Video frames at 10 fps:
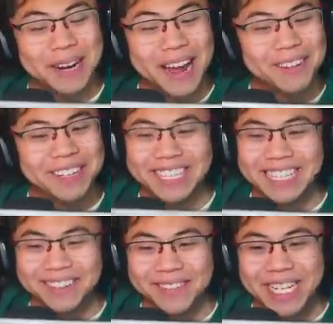but I really
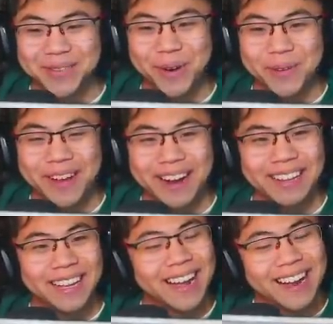liked Advanced Warfare.
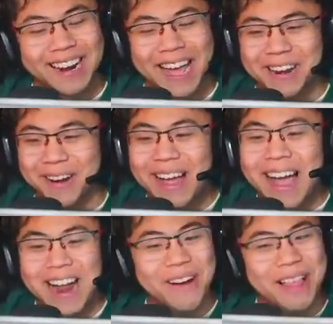Like, I know a